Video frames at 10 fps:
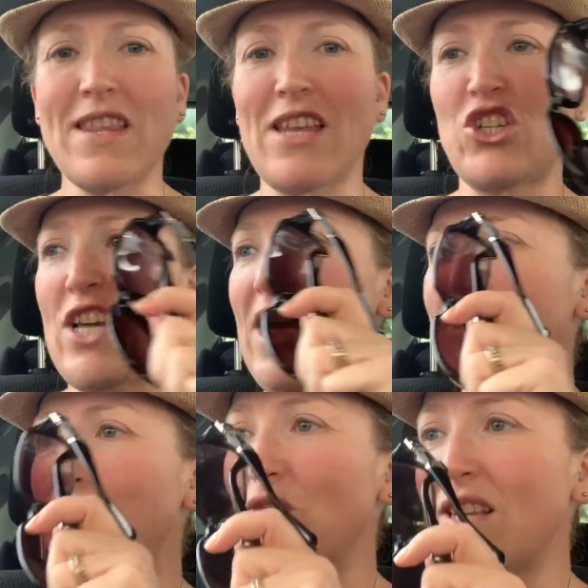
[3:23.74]
She
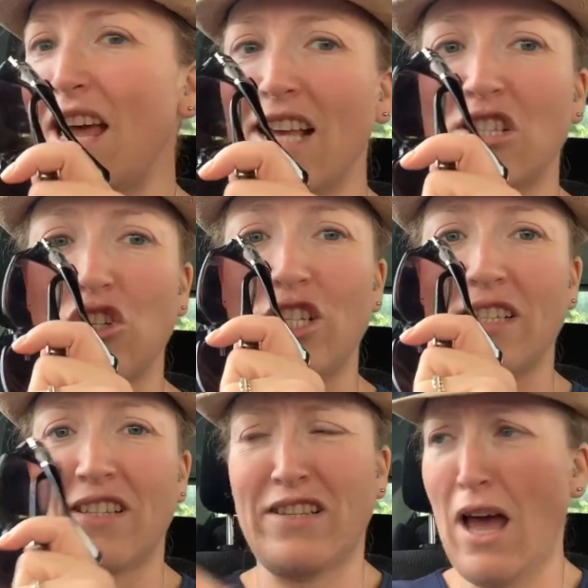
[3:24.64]
has blonde hair, so
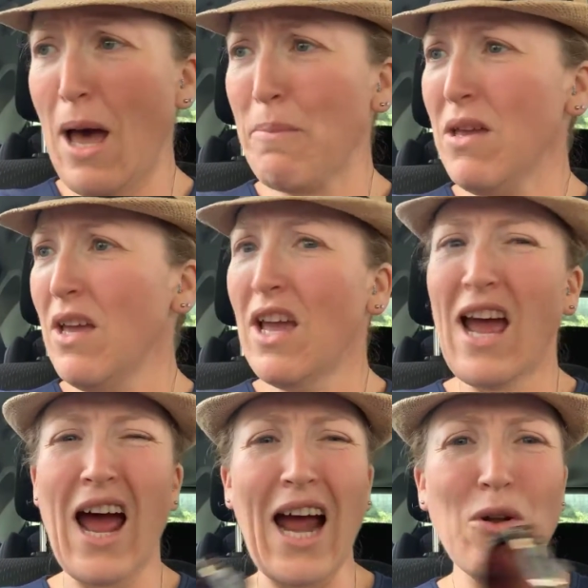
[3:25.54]
she's dumb.
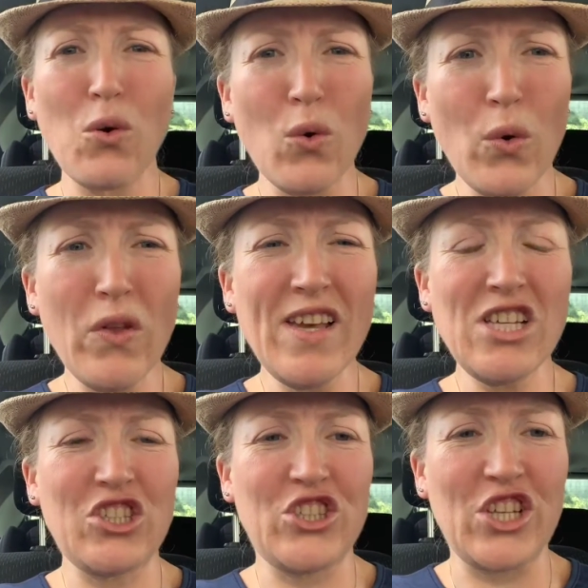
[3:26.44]
And all
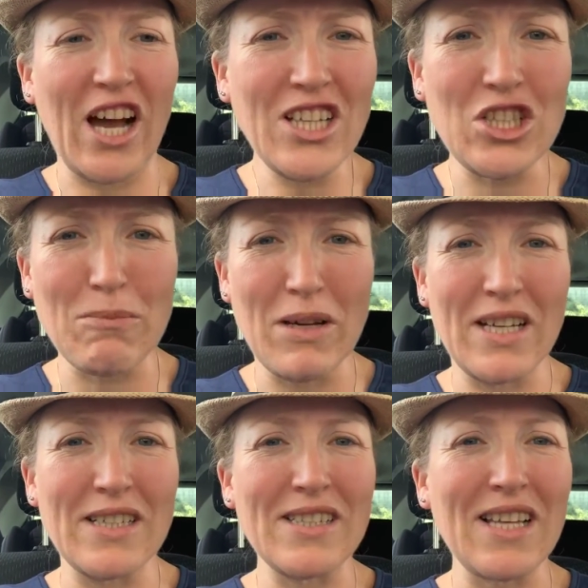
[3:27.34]
these
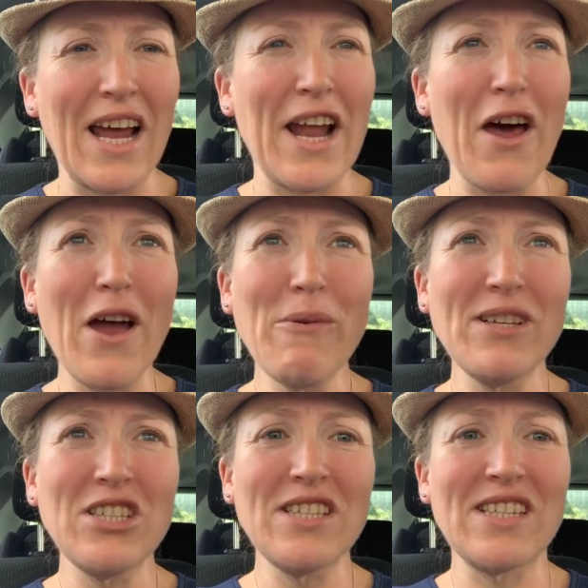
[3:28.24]
judgments. And I
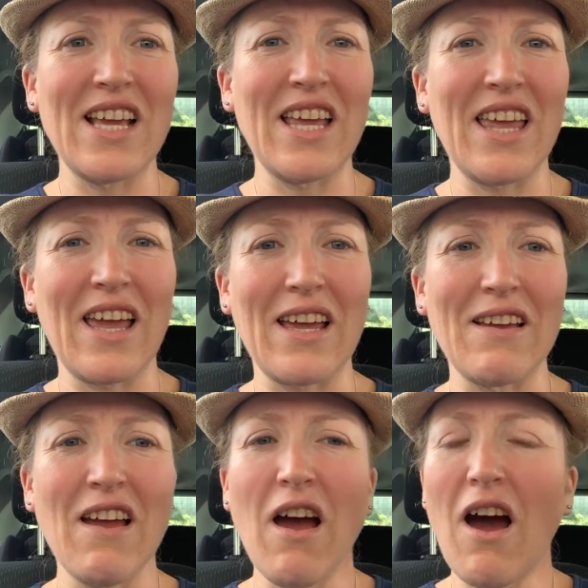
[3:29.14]
was just
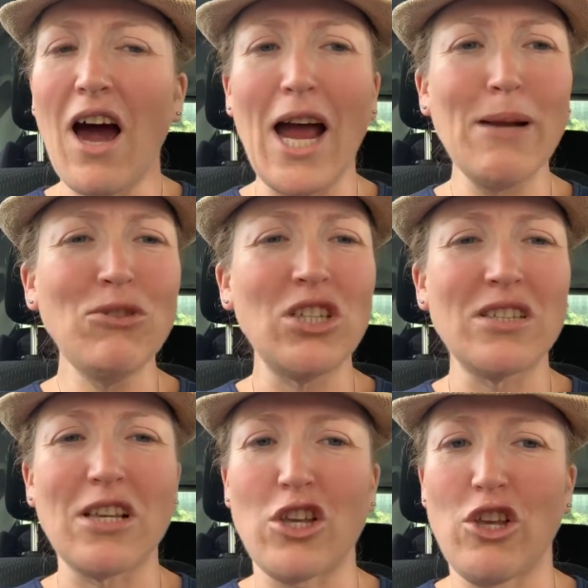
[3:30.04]
thinking, I'm
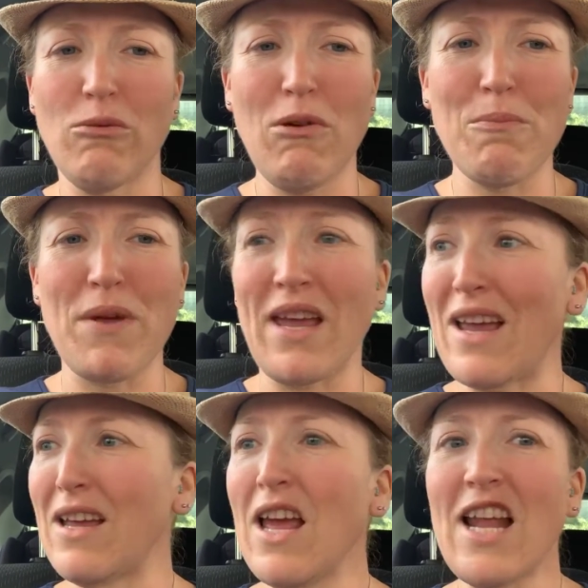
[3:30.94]
just a human
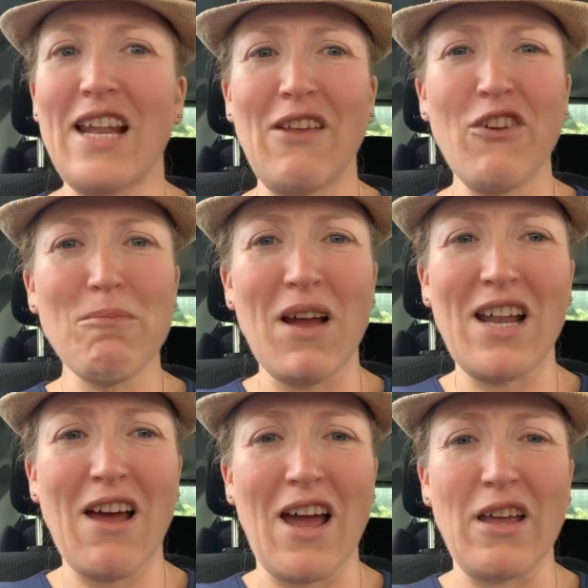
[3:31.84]
being living my
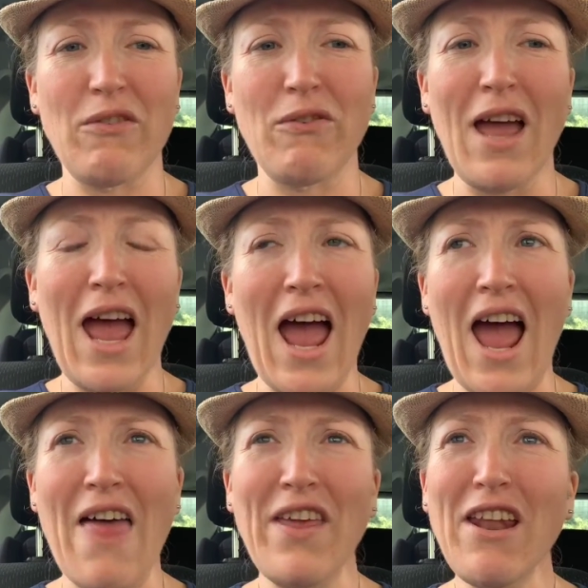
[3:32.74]
life.
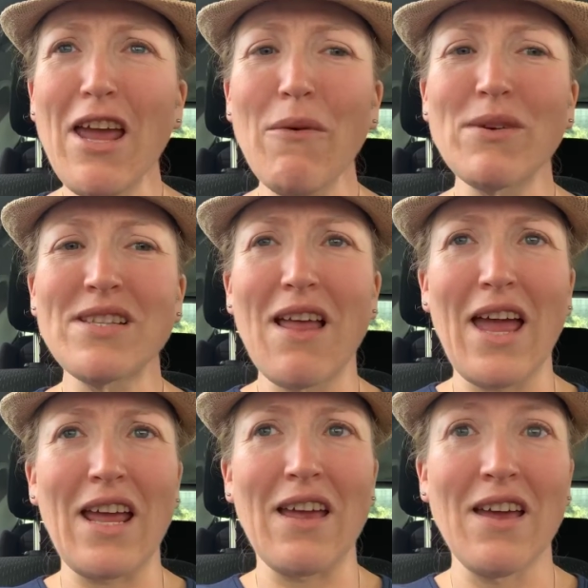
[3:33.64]
And then I was
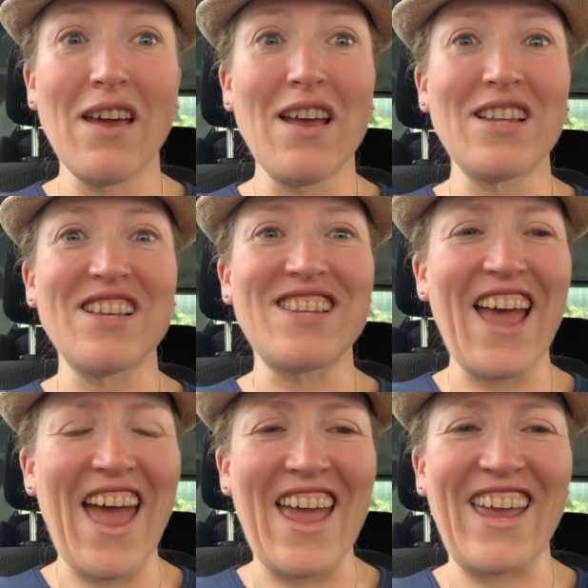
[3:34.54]
like,
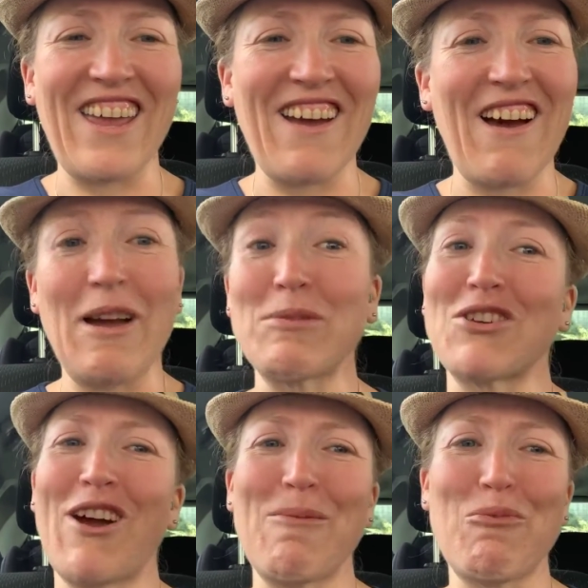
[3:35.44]
today, I'm
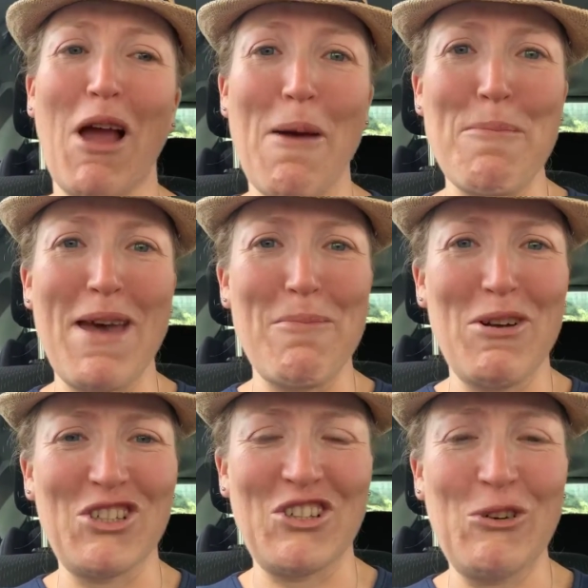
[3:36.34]
sorry, I'm a bit
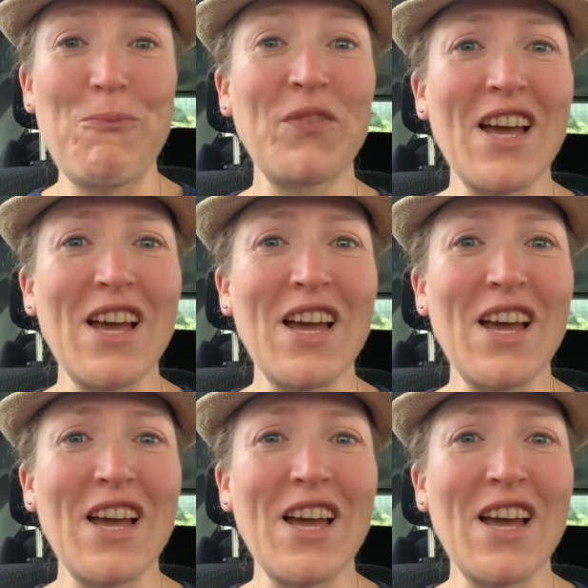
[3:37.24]
emotional.